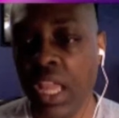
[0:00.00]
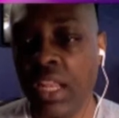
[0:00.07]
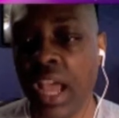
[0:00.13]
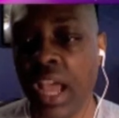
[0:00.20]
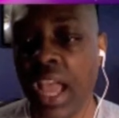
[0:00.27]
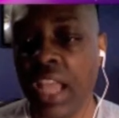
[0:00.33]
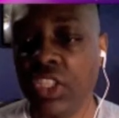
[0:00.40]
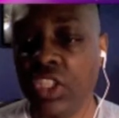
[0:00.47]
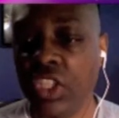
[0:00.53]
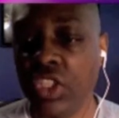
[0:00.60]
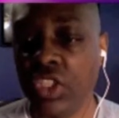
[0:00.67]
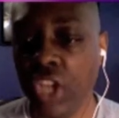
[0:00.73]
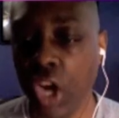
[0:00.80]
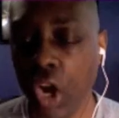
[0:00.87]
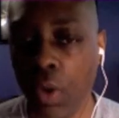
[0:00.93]
Now, as an
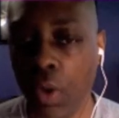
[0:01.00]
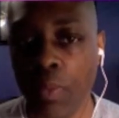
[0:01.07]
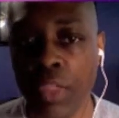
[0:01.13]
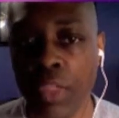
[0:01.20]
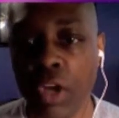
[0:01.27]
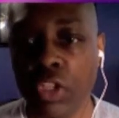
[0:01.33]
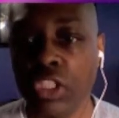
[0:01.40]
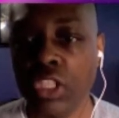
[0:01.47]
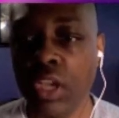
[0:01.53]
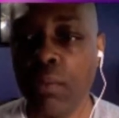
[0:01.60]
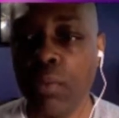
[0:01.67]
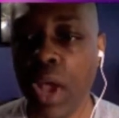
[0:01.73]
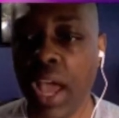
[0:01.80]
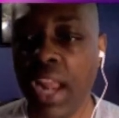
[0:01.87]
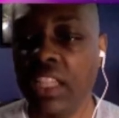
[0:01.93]
adult, there are some
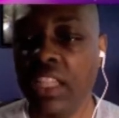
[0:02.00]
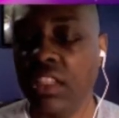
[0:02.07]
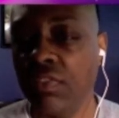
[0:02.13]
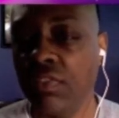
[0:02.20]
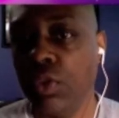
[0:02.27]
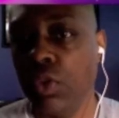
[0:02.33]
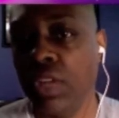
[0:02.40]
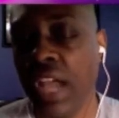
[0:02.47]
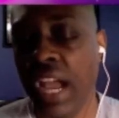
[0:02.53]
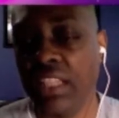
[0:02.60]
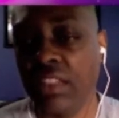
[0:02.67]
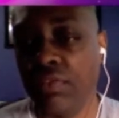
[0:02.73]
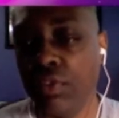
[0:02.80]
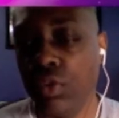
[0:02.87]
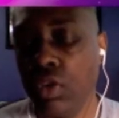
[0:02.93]
products that food dyes
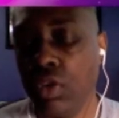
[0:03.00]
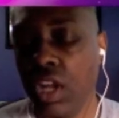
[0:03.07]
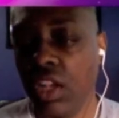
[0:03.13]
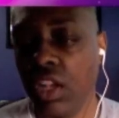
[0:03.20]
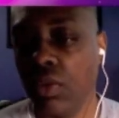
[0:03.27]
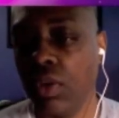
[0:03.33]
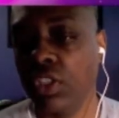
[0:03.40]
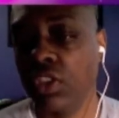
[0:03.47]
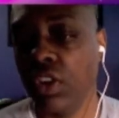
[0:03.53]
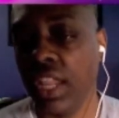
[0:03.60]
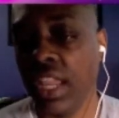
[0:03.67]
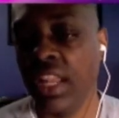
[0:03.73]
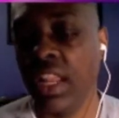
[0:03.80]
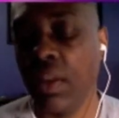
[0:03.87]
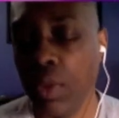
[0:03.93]
and food colorings are
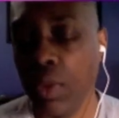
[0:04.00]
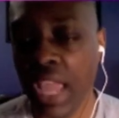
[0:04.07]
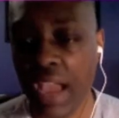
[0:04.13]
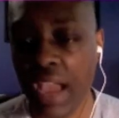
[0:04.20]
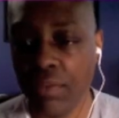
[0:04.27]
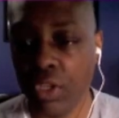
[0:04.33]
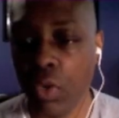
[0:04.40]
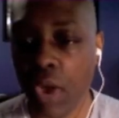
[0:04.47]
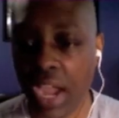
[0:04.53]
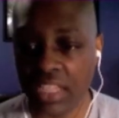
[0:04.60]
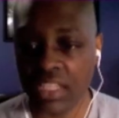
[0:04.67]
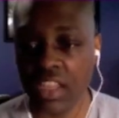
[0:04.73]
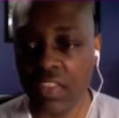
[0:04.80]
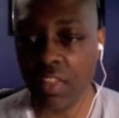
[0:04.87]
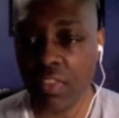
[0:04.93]
in, and we have no
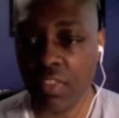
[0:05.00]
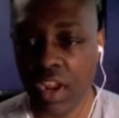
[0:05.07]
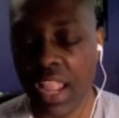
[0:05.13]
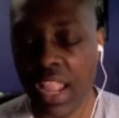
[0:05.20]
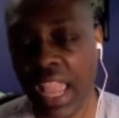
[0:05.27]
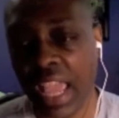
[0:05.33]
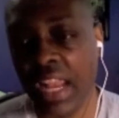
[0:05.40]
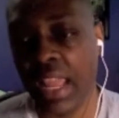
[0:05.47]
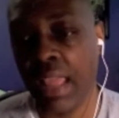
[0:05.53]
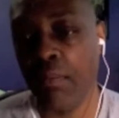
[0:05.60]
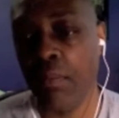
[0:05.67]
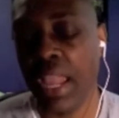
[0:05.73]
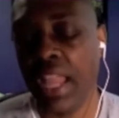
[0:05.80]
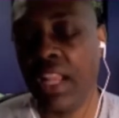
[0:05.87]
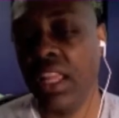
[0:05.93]
idea they're in,
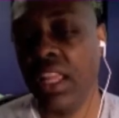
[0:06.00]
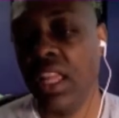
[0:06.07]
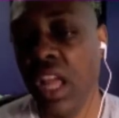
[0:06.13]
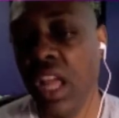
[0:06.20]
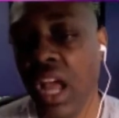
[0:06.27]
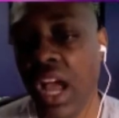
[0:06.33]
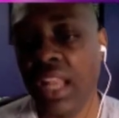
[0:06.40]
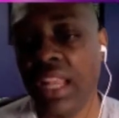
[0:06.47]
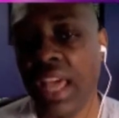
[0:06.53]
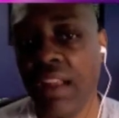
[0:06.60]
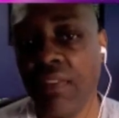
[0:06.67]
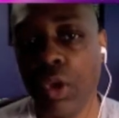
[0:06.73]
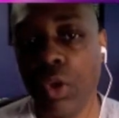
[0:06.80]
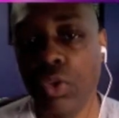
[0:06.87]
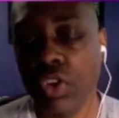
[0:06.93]
and mainly a lot
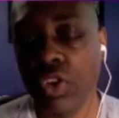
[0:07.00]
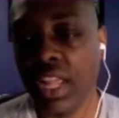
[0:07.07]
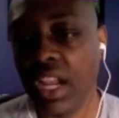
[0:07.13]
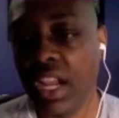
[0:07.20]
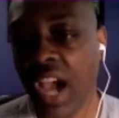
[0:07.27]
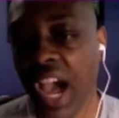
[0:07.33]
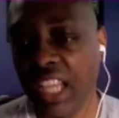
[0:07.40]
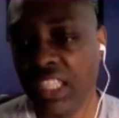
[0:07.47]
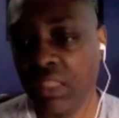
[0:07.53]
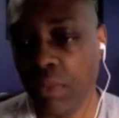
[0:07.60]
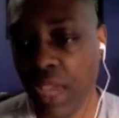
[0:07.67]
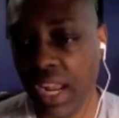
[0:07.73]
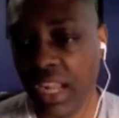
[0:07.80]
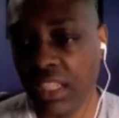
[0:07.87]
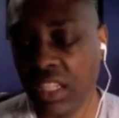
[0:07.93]
of those are in
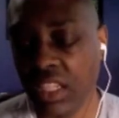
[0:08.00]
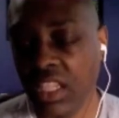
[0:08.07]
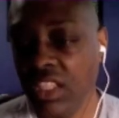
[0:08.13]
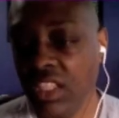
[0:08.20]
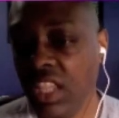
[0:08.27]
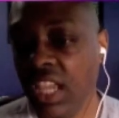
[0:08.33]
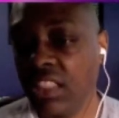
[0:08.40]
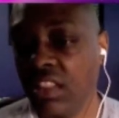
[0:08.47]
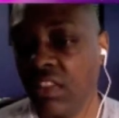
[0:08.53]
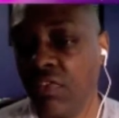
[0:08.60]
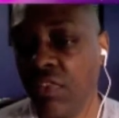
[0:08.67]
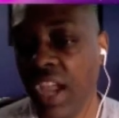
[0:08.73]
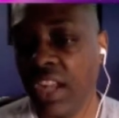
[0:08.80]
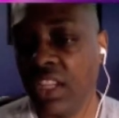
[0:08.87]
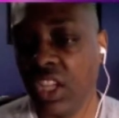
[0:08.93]
cosmetics. And these things
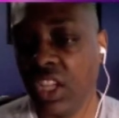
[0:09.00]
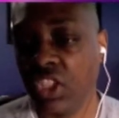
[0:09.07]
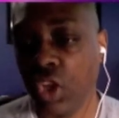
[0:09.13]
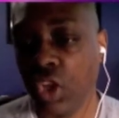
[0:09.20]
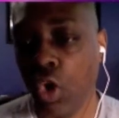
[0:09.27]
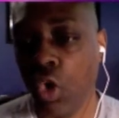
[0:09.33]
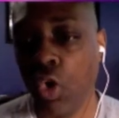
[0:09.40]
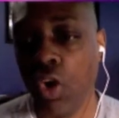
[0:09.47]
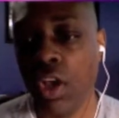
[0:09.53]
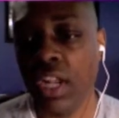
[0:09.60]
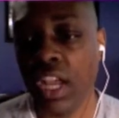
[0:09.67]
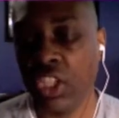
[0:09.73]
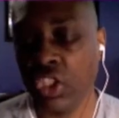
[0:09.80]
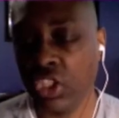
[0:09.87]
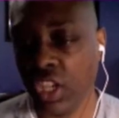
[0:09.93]
affect us on
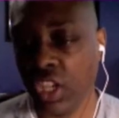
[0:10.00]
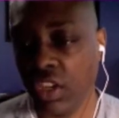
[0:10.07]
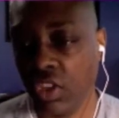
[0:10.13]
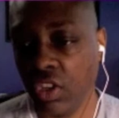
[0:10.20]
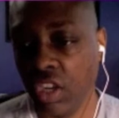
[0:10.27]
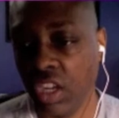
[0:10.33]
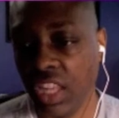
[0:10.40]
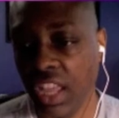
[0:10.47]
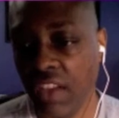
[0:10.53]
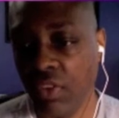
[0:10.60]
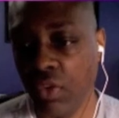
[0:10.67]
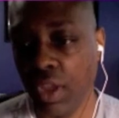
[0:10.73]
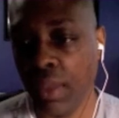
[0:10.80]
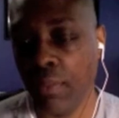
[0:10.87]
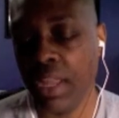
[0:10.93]
a cellular
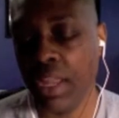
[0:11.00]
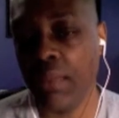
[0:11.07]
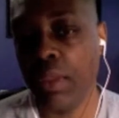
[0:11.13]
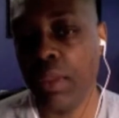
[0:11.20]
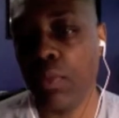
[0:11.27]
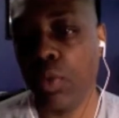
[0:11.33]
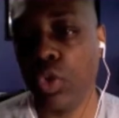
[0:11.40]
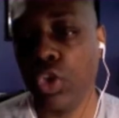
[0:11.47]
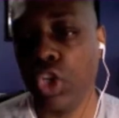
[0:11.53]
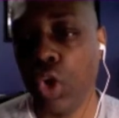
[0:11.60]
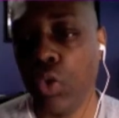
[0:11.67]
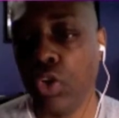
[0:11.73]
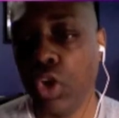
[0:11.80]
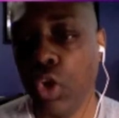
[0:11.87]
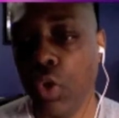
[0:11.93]
level, and many people
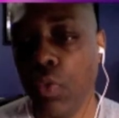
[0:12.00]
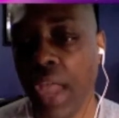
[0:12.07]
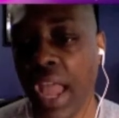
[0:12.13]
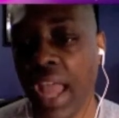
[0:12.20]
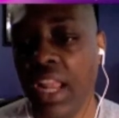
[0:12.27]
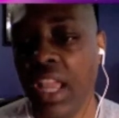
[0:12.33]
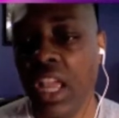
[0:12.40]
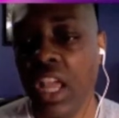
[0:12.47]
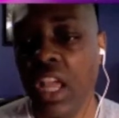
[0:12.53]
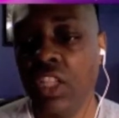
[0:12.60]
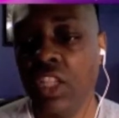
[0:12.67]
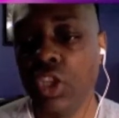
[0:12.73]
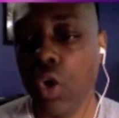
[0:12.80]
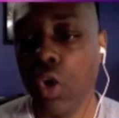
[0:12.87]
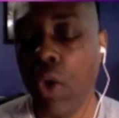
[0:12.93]
don't know that.
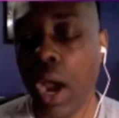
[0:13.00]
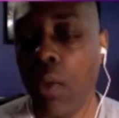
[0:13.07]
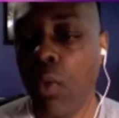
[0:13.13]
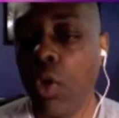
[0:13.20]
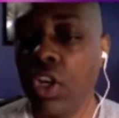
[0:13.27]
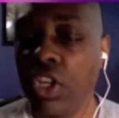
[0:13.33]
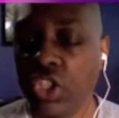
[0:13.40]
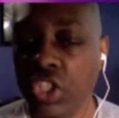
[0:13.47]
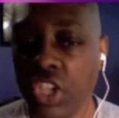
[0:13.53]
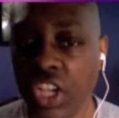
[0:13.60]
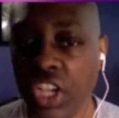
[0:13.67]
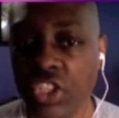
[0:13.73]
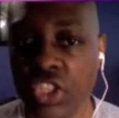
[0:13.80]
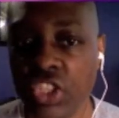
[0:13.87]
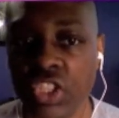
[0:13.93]
So, I want to
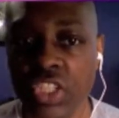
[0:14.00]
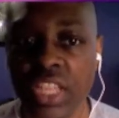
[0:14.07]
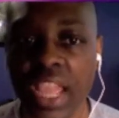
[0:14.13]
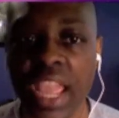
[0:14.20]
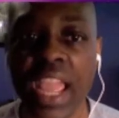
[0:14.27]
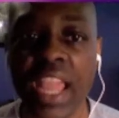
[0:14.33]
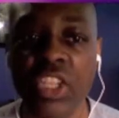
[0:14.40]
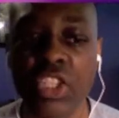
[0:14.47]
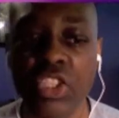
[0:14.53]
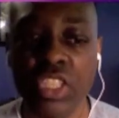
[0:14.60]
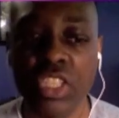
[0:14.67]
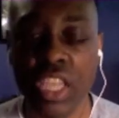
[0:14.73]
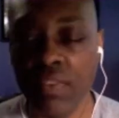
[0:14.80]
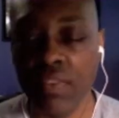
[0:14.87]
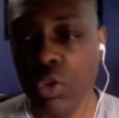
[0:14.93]
discuss this today and
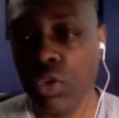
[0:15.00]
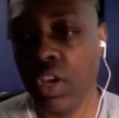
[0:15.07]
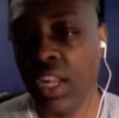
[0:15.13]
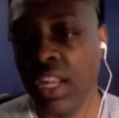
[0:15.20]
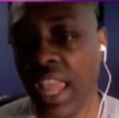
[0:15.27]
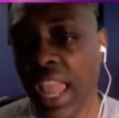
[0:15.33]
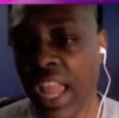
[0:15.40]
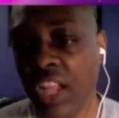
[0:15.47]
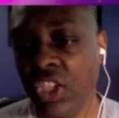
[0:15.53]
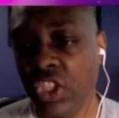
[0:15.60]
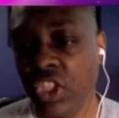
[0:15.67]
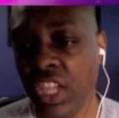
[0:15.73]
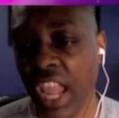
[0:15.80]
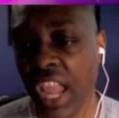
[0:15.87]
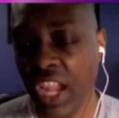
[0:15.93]
just give you an
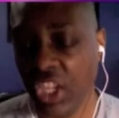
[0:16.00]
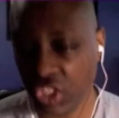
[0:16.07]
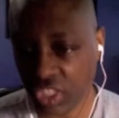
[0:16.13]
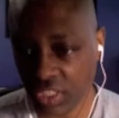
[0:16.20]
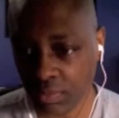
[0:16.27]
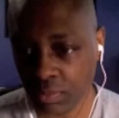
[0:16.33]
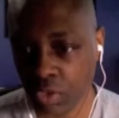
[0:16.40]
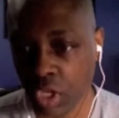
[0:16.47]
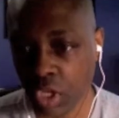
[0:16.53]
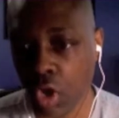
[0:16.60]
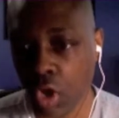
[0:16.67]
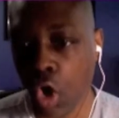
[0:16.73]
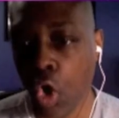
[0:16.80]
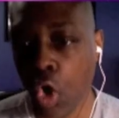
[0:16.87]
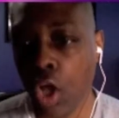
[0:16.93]
education
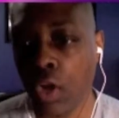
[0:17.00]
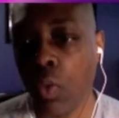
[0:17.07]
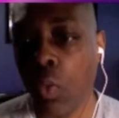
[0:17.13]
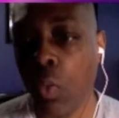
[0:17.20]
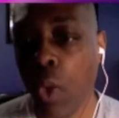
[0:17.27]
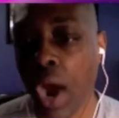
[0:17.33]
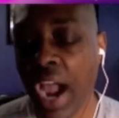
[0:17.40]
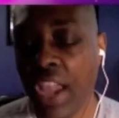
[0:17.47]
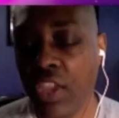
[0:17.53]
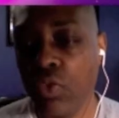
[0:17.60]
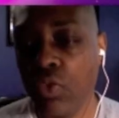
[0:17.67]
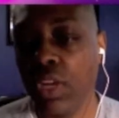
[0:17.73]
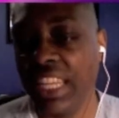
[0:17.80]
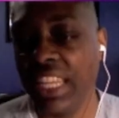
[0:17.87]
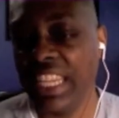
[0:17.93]
on why you
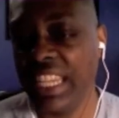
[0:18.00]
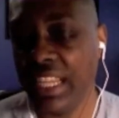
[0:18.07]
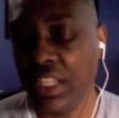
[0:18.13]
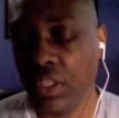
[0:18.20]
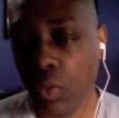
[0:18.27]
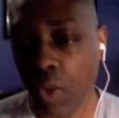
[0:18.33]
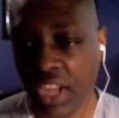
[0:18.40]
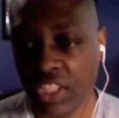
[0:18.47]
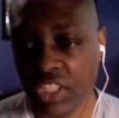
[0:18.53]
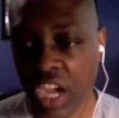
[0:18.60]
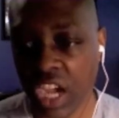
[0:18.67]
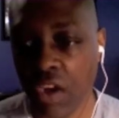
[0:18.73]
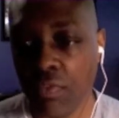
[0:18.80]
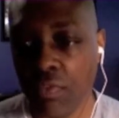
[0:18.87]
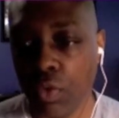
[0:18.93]
really need to watch
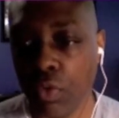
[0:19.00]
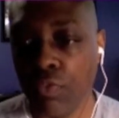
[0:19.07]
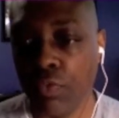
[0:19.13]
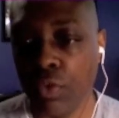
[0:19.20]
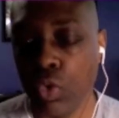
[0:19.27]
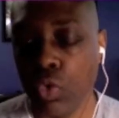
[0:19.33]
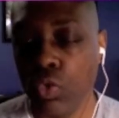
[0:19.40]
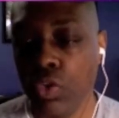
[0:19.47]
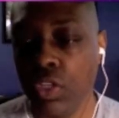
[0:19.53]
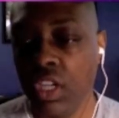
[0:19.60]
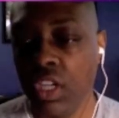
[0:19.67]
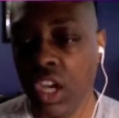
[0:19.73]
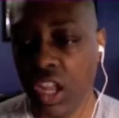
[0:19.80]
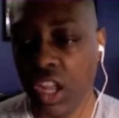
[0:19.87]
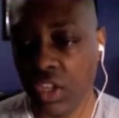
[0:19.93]
out for food
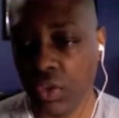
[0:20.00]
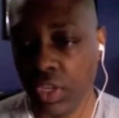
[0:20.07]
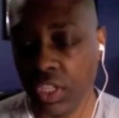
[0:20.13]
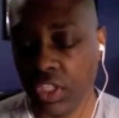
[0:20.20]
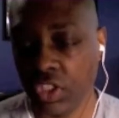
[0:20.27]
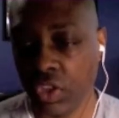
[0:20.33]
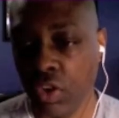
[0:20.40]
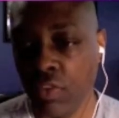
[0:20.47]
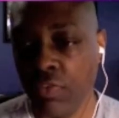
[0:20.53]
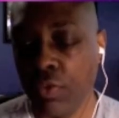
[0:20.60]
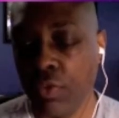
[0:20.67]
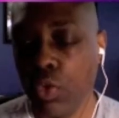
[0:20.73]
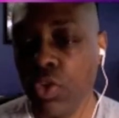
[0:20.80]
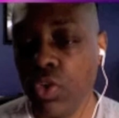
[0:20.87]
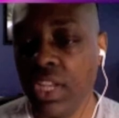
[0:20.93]
colorings or
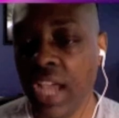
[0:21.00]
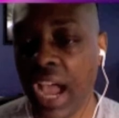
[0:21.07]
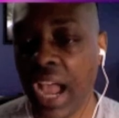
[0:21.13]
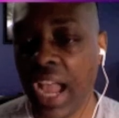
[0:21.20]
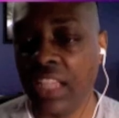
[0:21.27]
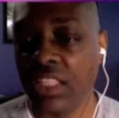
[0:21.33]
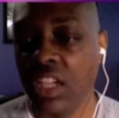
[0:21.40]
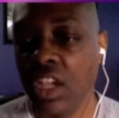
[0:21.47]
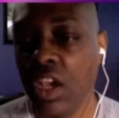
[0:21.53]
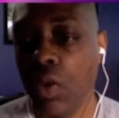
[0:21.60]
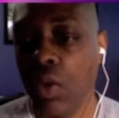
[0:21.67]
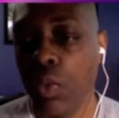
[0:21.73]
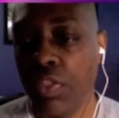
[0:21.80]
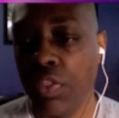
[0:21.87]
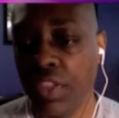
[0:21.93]
food dyes
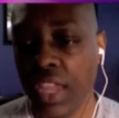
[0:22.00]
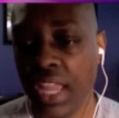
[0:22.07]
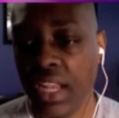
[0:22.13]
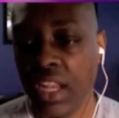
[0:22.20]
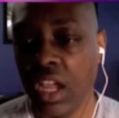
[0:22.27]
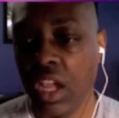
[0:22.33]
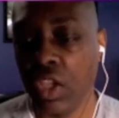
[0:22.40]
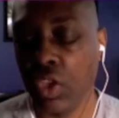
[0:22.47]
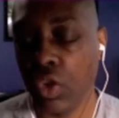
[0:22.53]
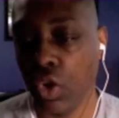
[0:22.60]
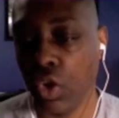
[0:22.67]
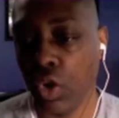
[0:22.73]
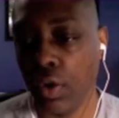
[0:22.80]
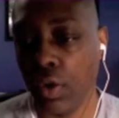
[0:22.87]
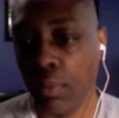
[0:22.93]
within
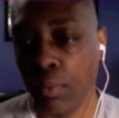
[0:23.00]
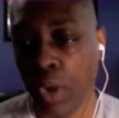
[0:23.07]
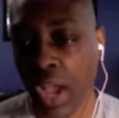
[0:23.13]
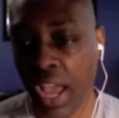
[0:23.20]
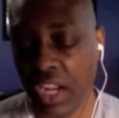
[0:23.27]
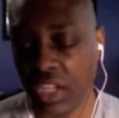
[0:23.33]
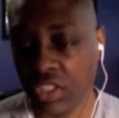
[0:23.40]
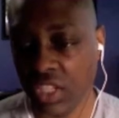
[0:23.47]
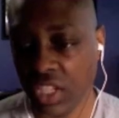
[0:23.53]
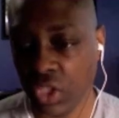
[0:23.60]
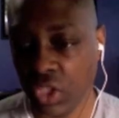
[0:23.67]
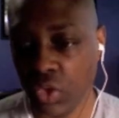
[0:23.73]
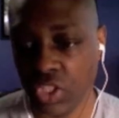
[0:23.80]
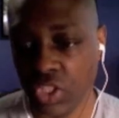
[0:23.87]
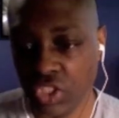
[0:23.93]
your products that
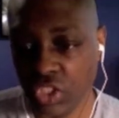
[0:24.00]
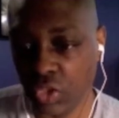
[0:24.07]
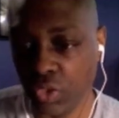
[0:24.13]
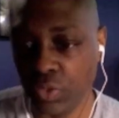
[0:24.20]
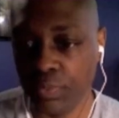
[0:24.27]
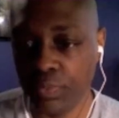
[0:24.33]
you consume.